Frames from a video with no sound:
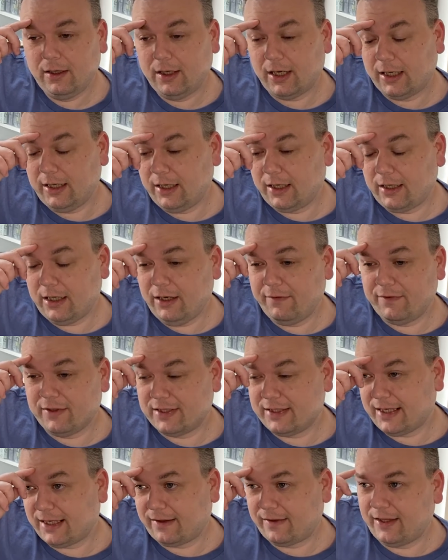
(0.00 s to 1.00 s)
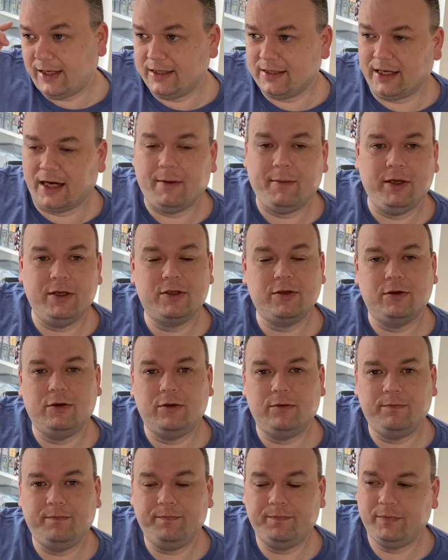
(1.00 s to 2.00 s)
And you can even set things like,
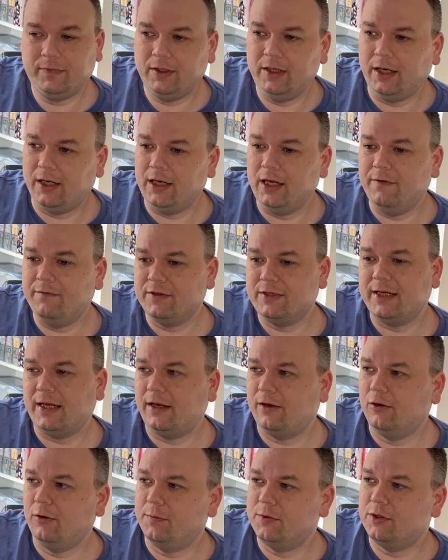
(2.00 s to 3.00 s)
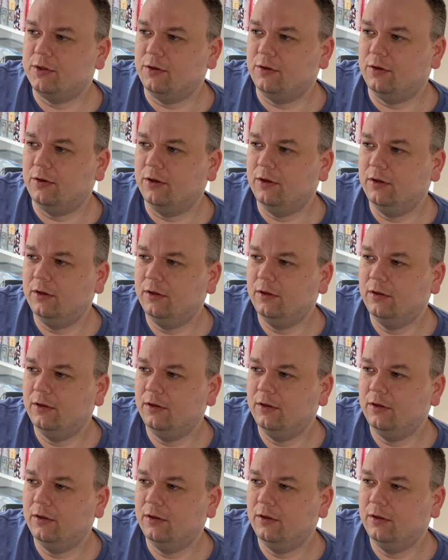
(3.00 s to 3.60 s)
so you can even set it up so